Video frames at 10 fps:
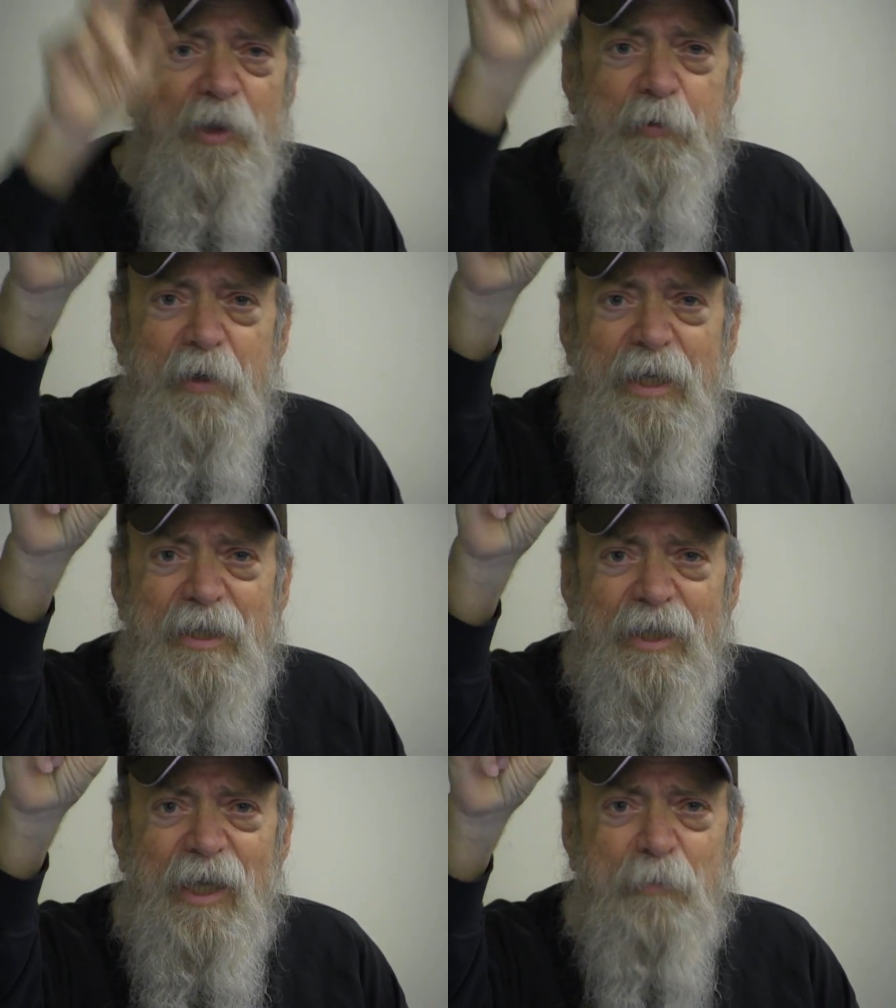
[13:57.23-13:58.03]
Three
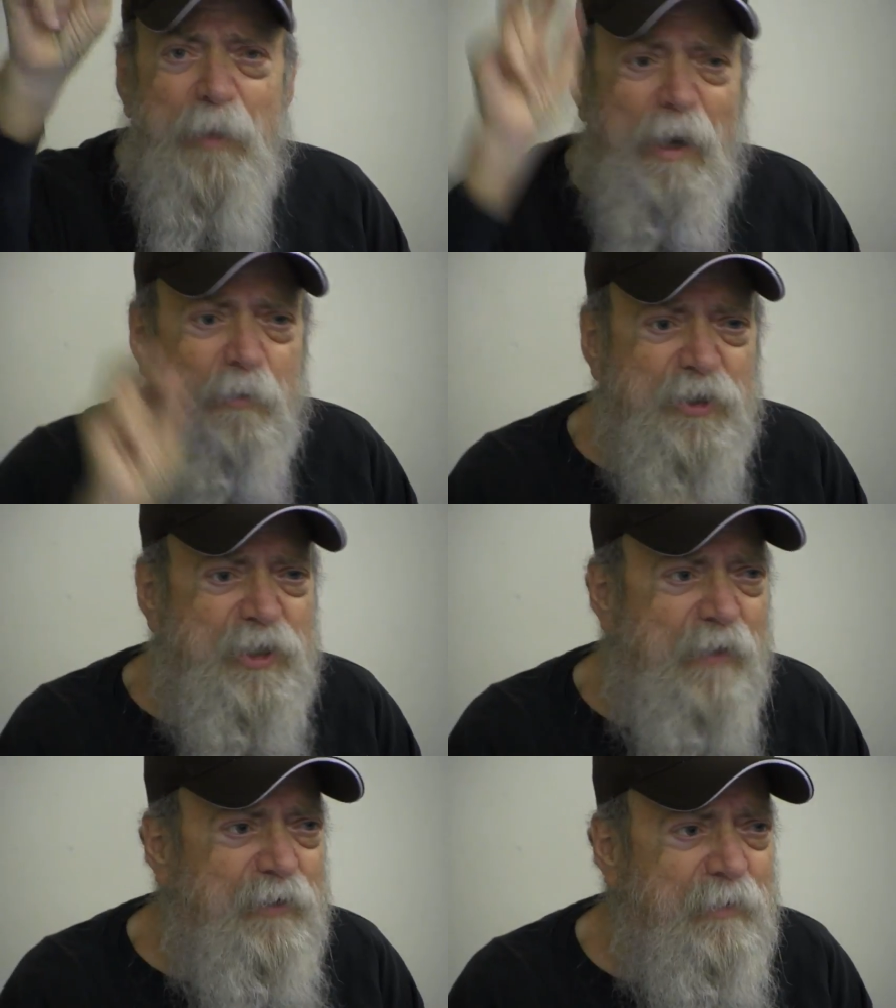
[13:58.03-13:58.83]
intellect powers,
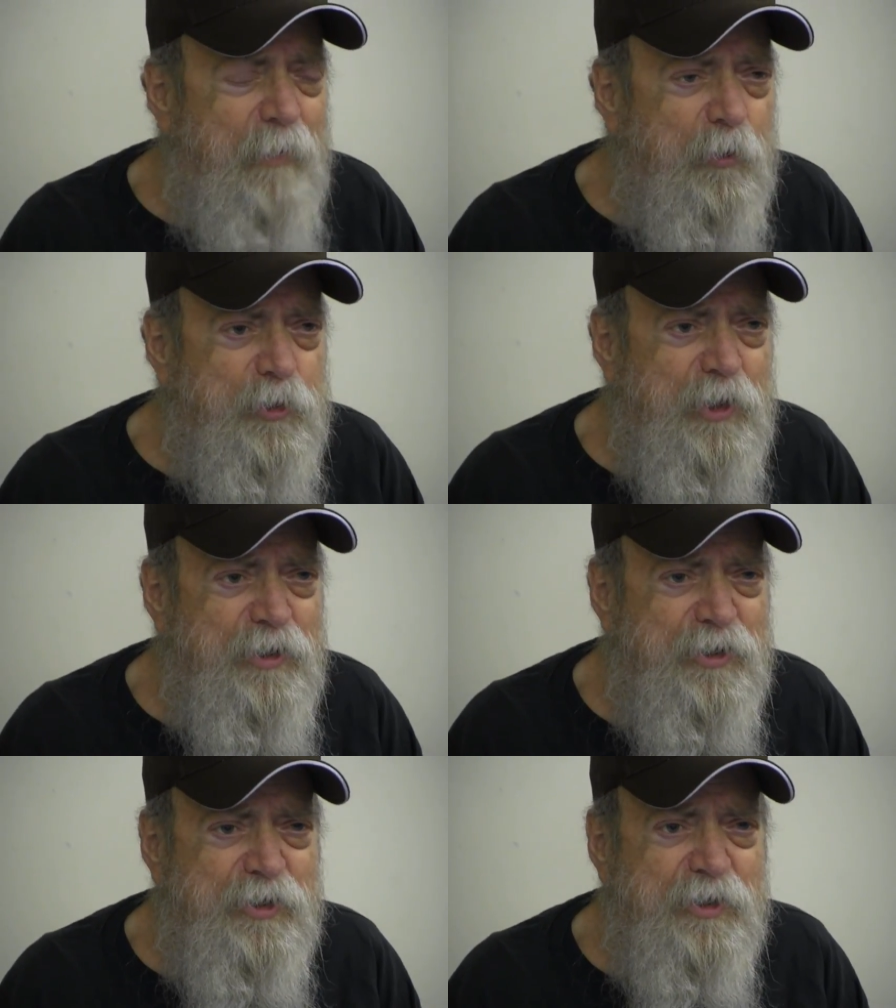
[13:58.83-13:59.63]
seven
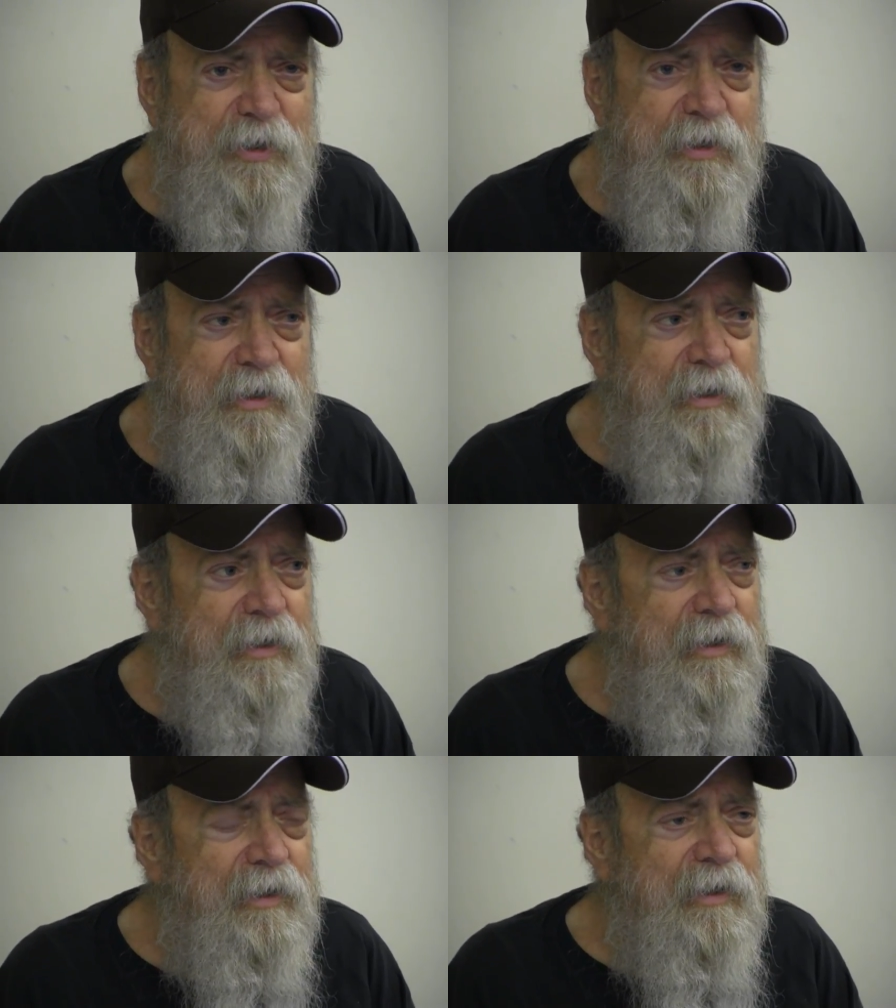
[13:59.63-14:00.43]
emotions.
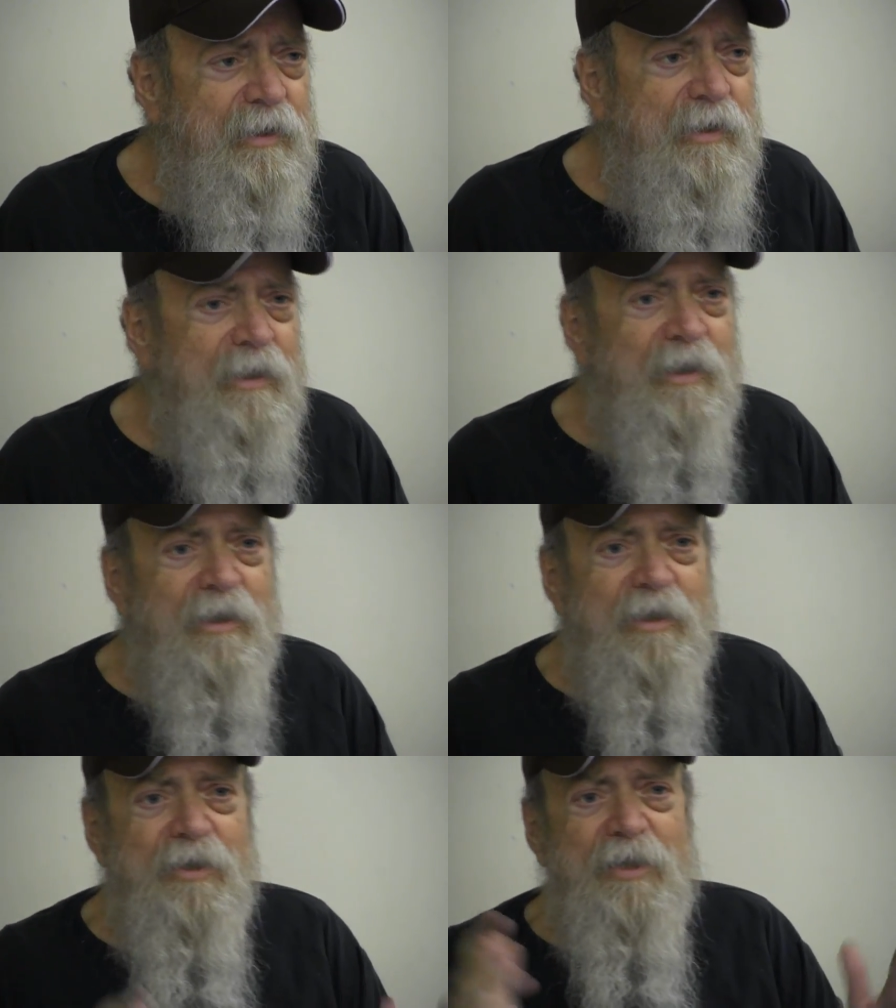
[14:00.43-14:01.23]

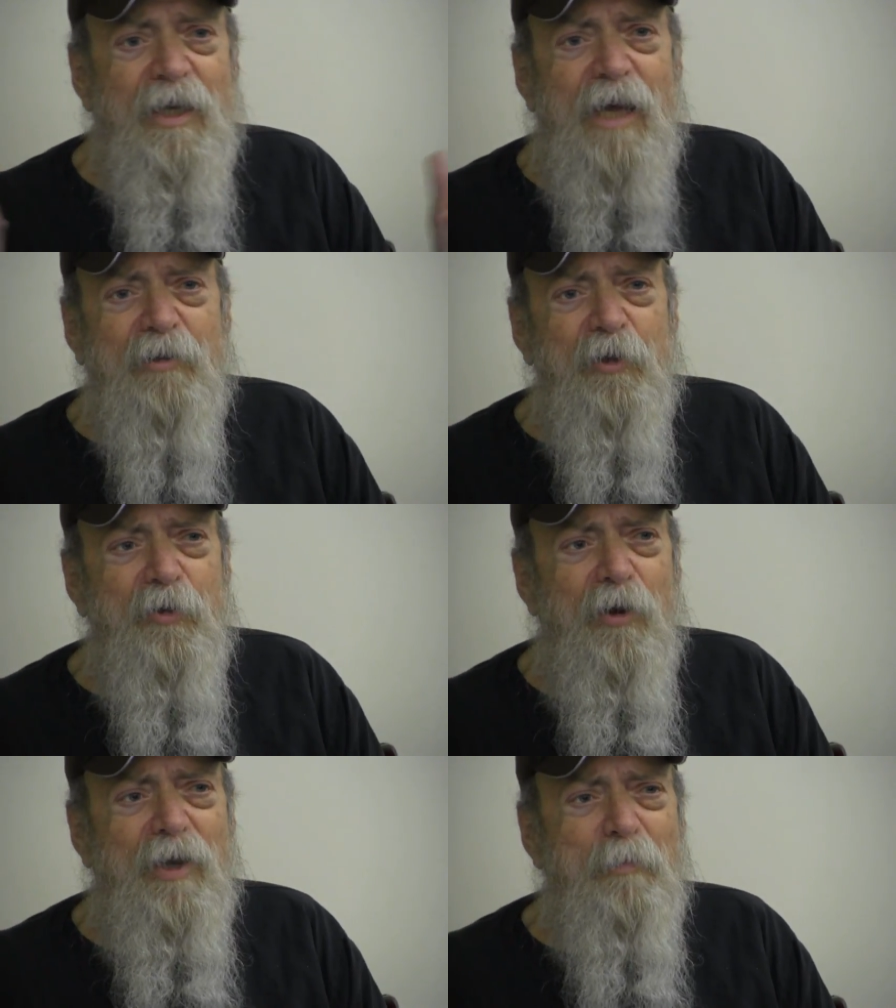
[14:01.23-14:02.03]
There's a lot to
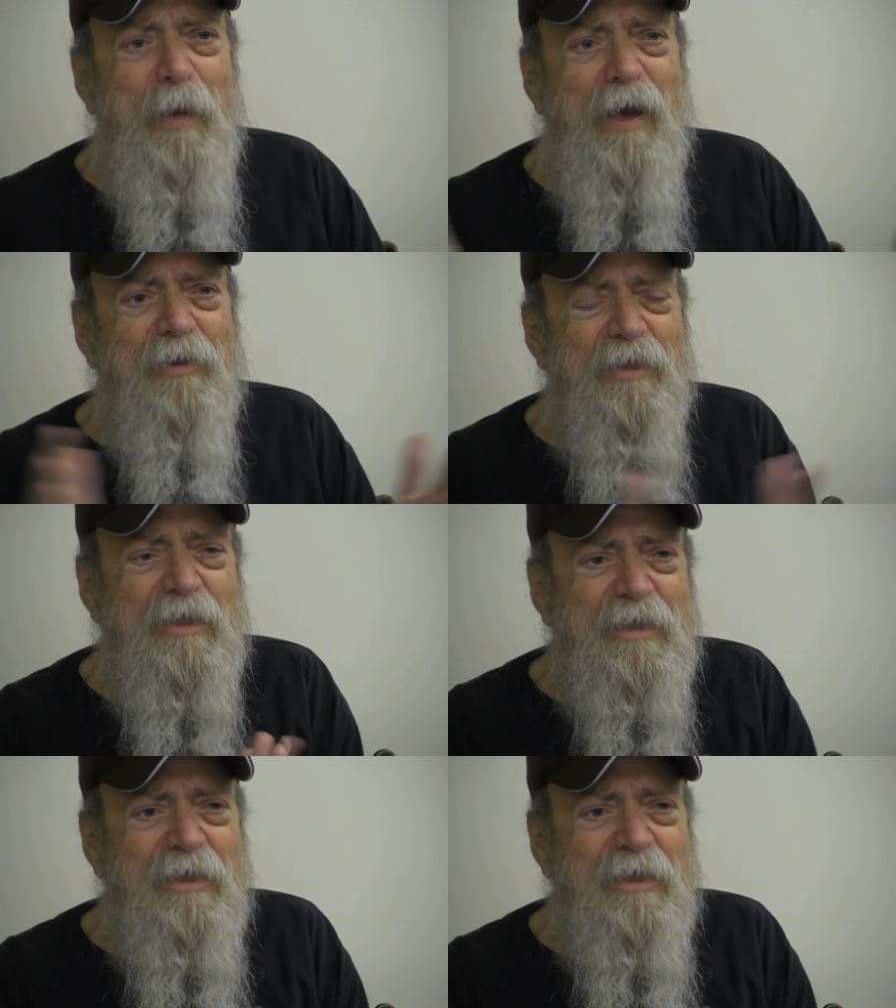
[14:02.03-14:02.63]
talk about.